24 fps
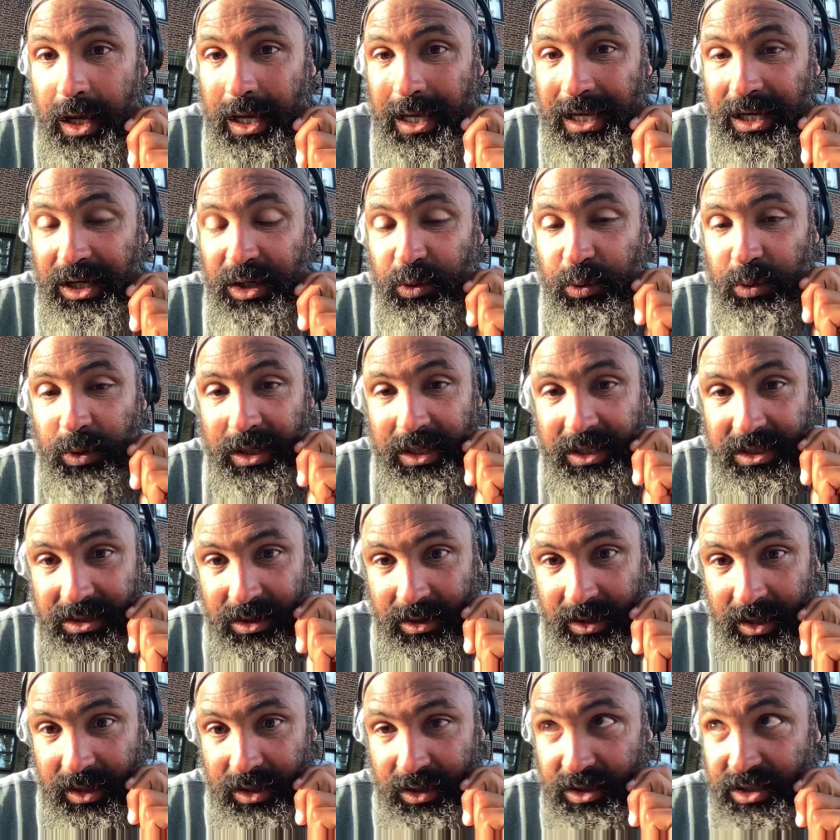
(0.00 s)
increase our
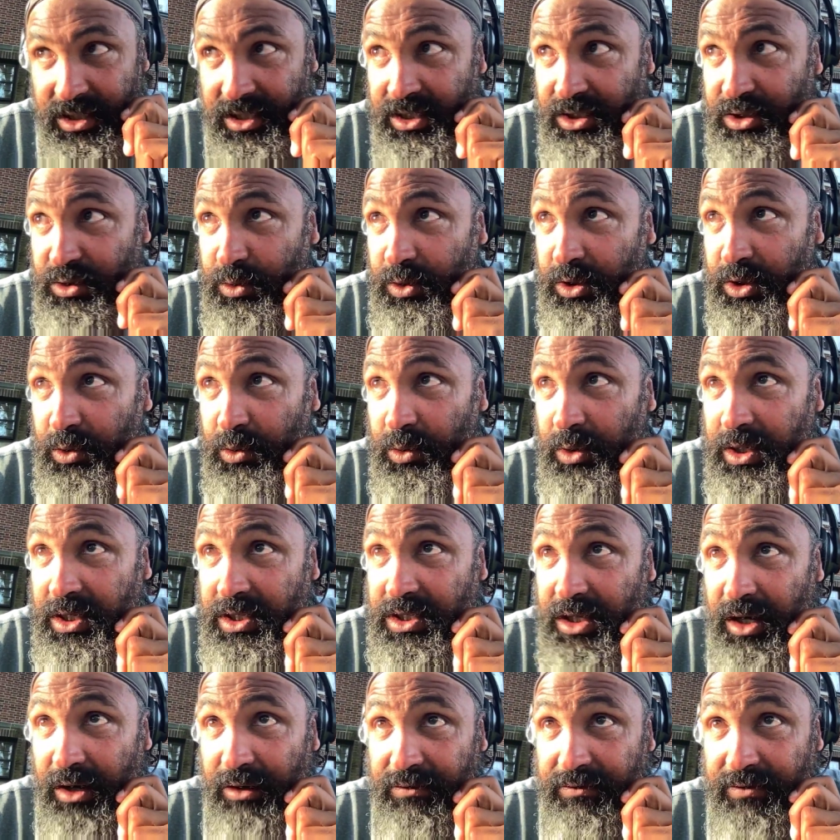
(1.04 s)
energy, to increase
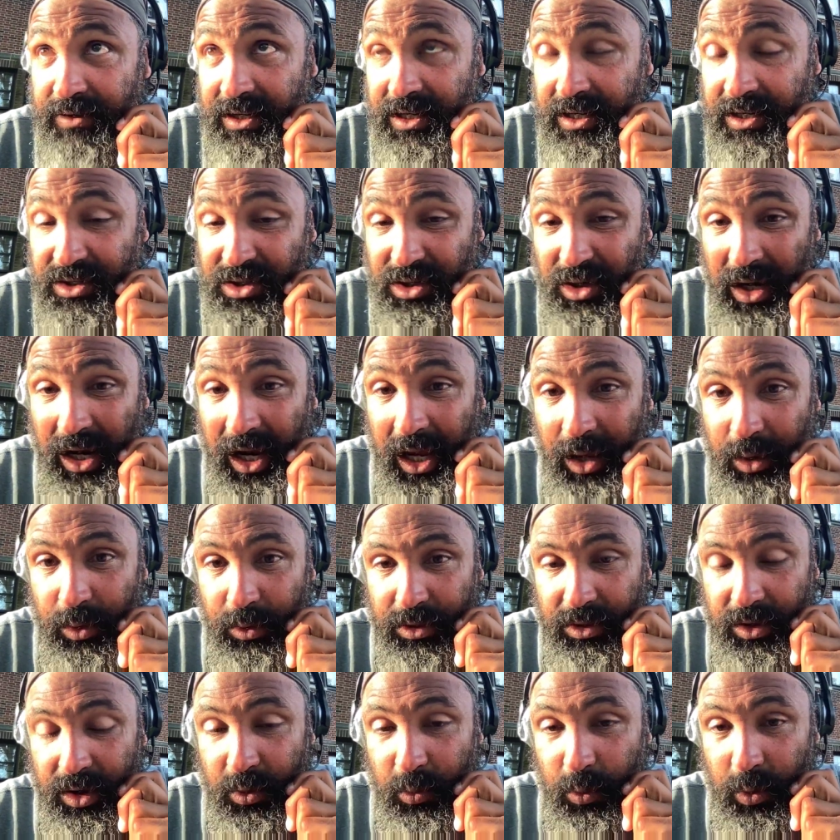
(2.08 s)
our fitness, our
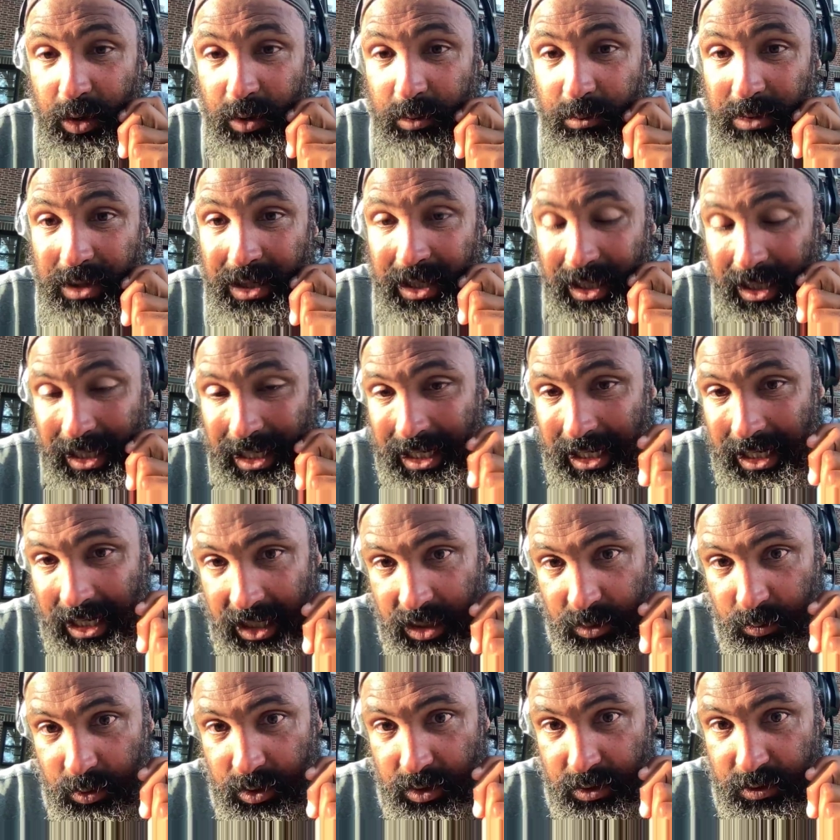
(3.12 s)
health, our well-being in
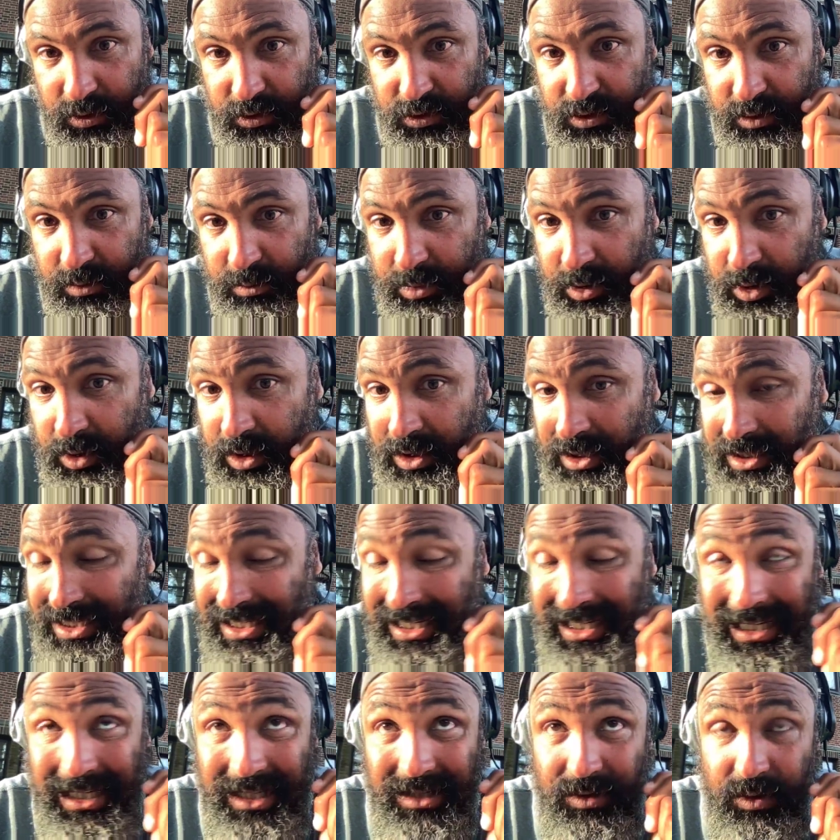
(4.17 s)
any one of those components.
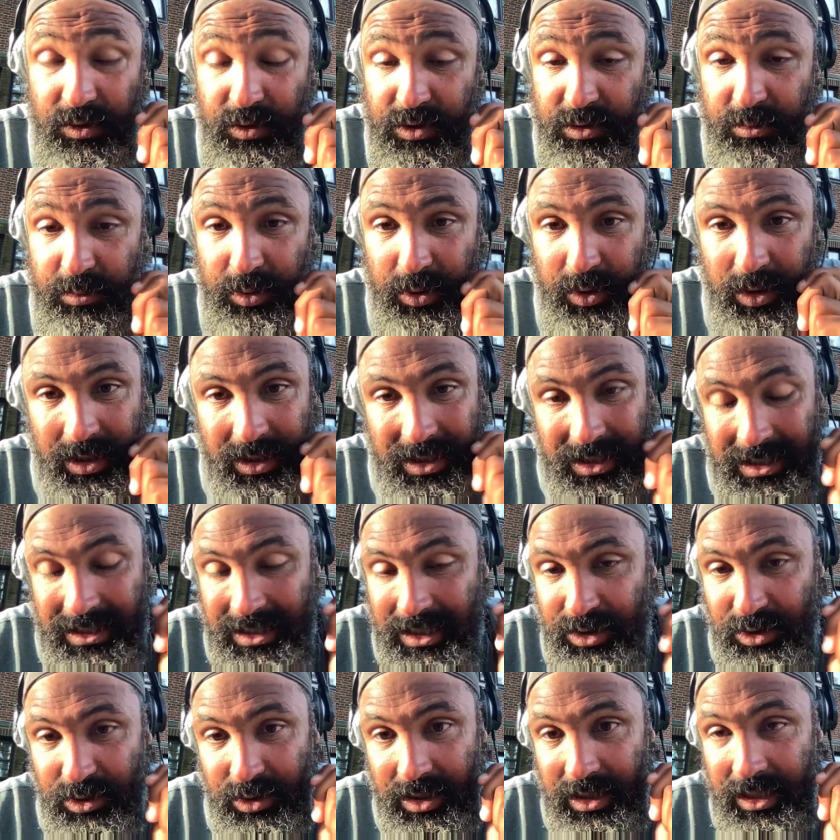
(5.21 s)
In each of those components, it's
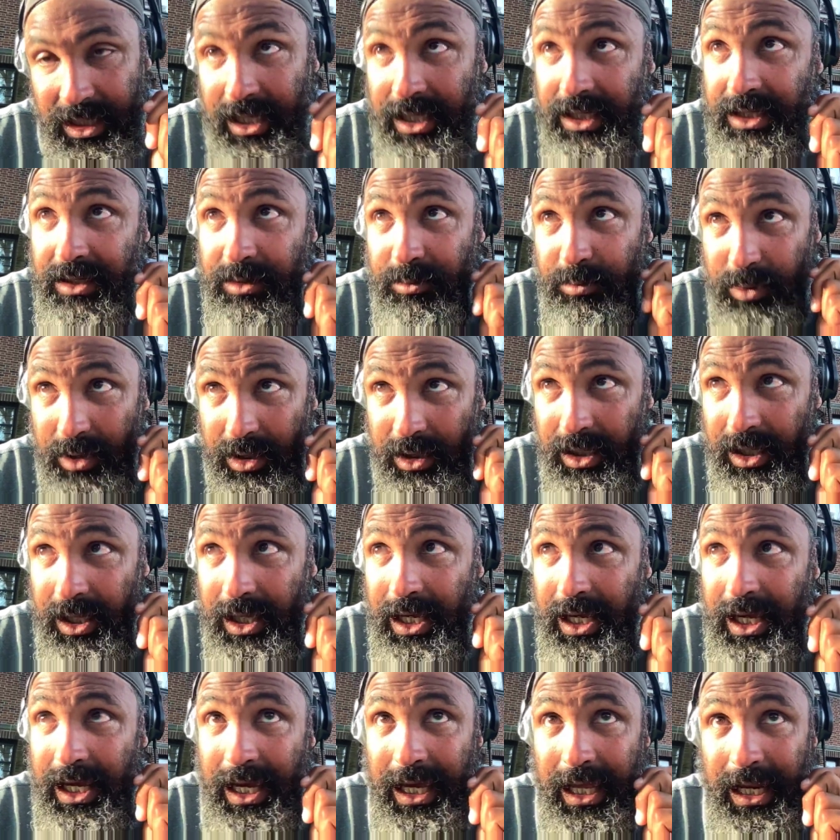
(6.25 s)
interconnected, but
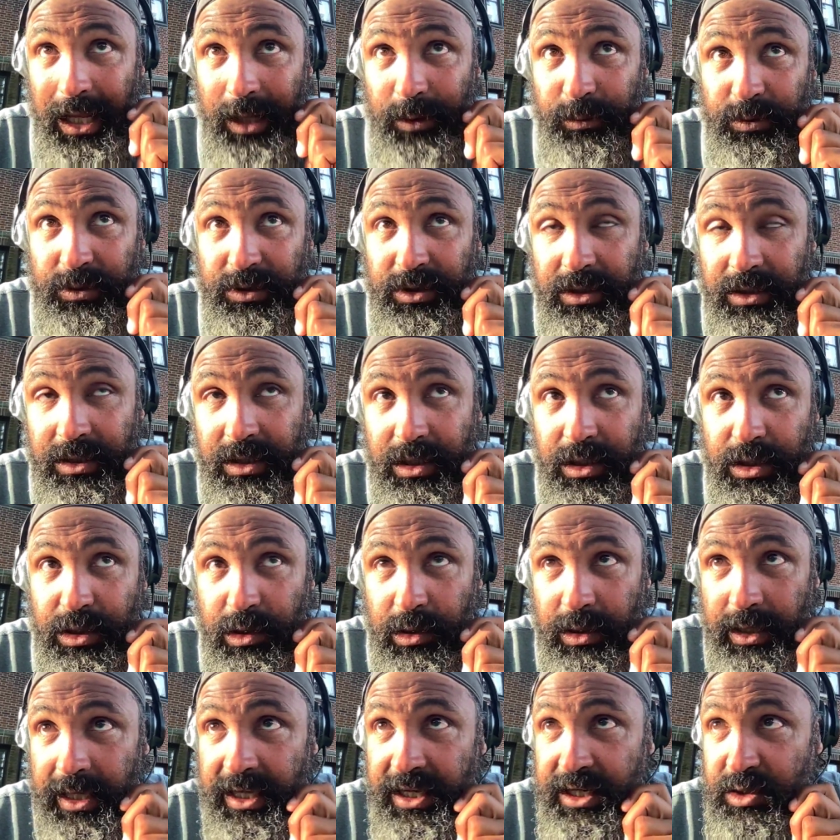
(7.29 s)
it helps to
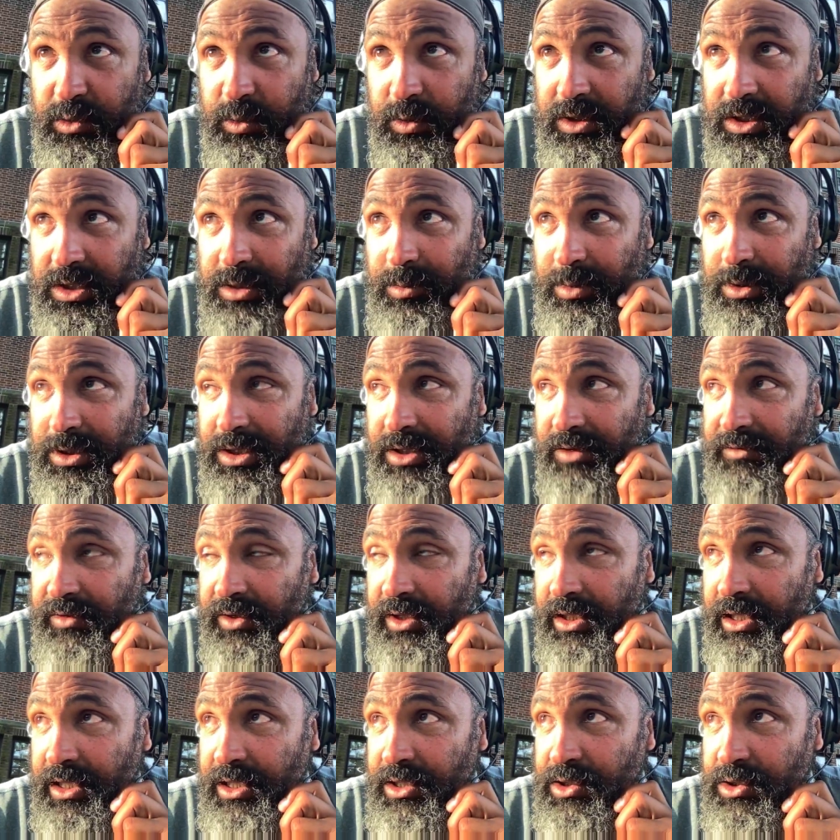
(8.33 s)
look at each one
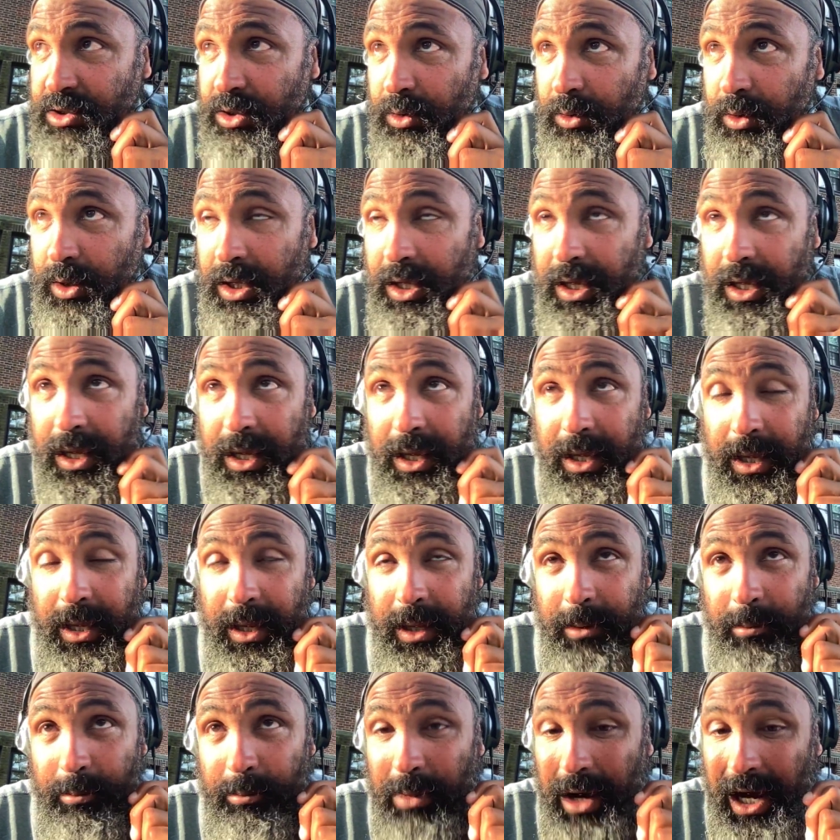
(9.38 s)
specifically. So
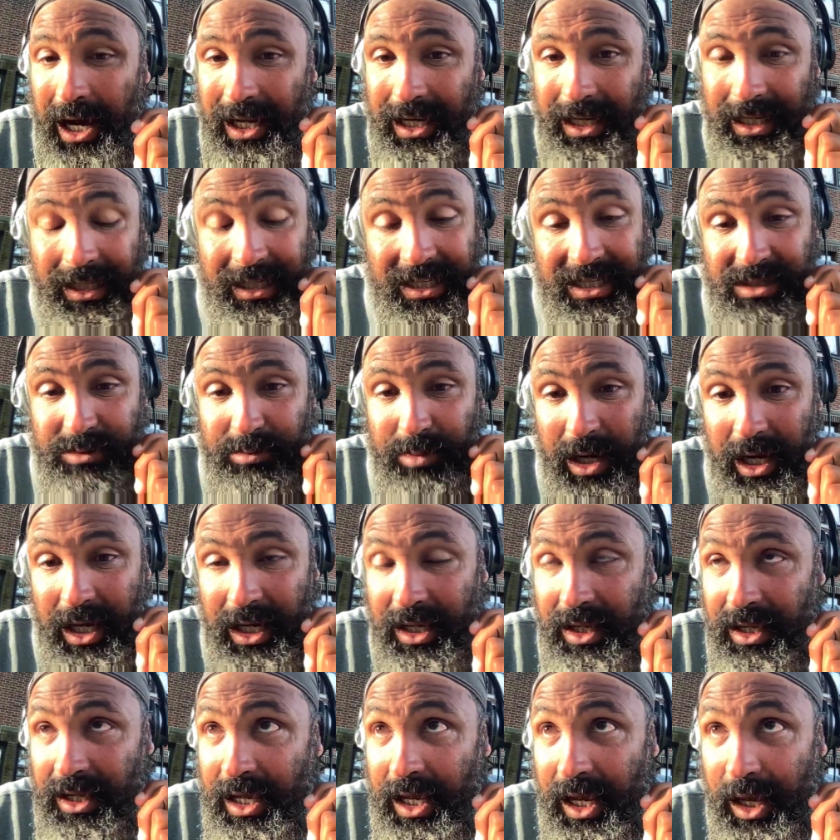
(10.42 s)
body is
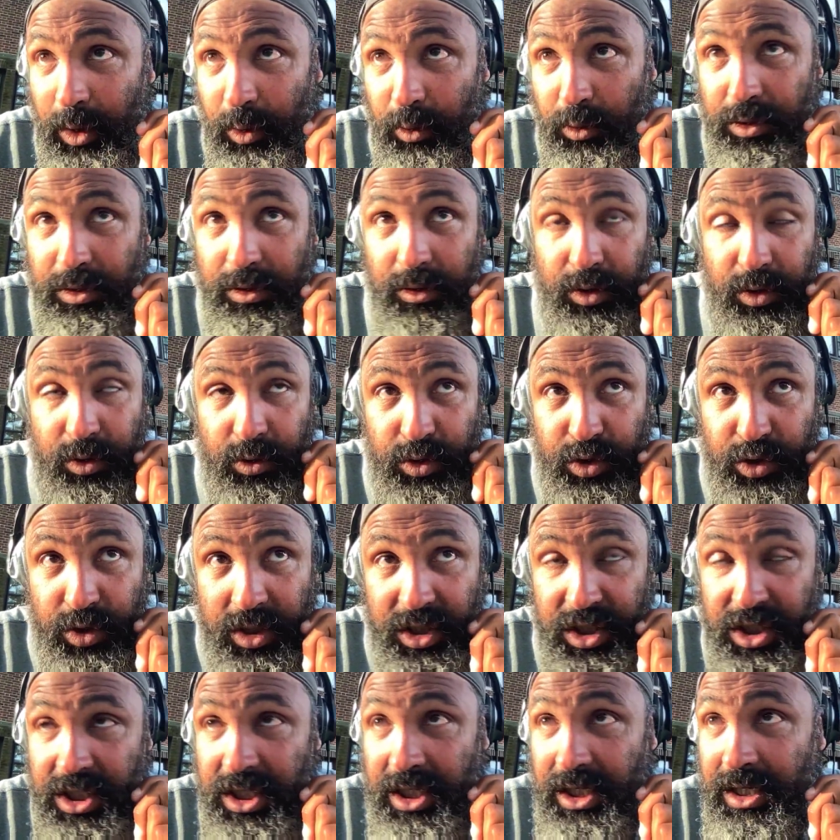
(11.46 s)
body, health,
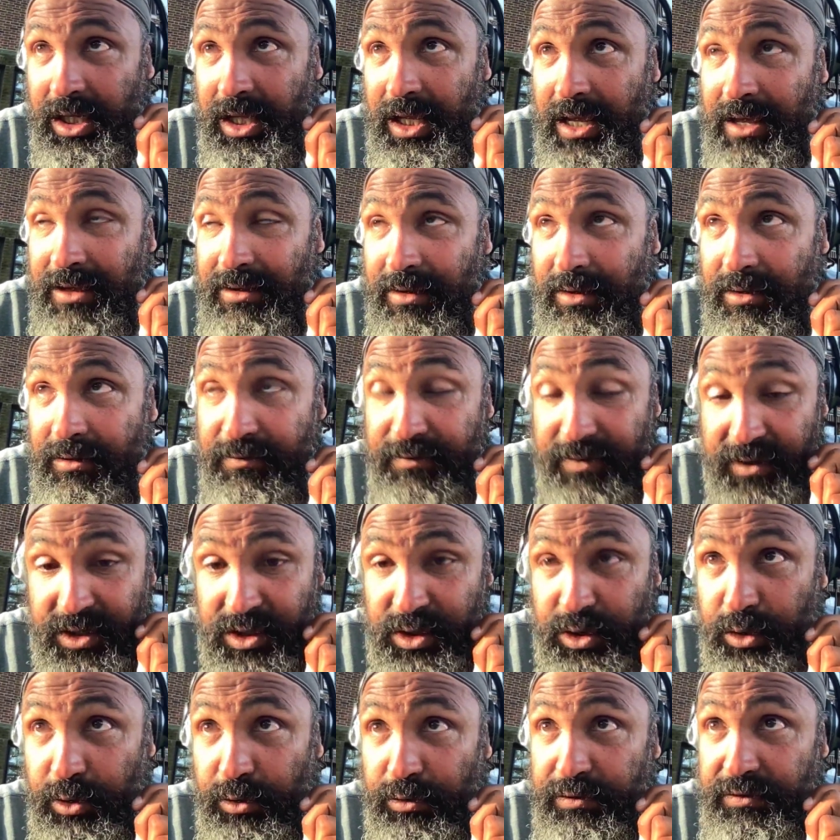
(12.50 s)
nutrition,
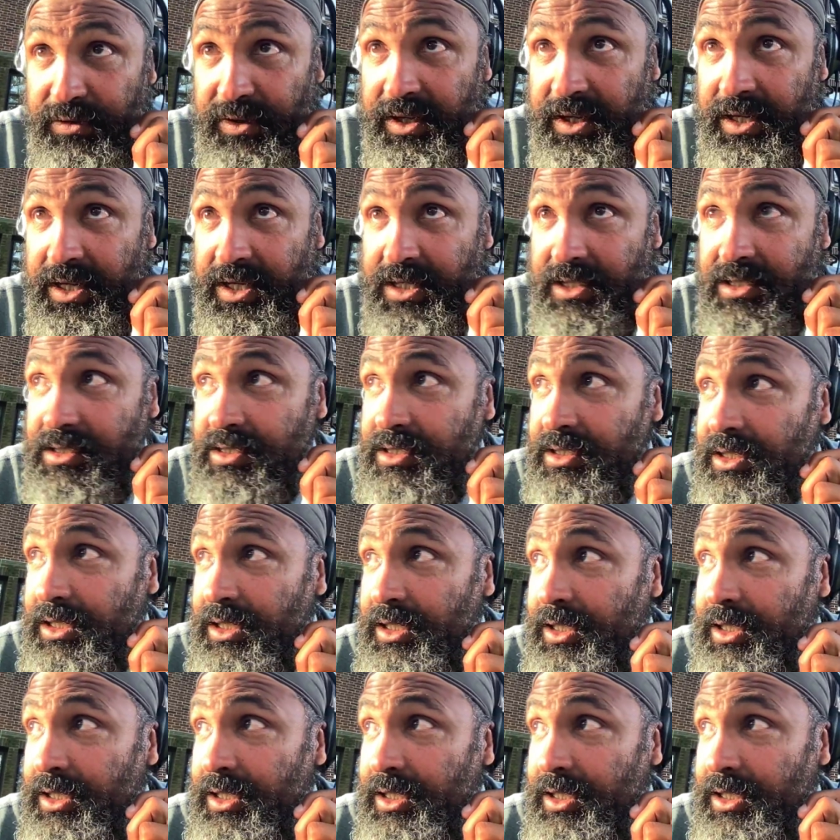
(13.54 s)
physical fitness,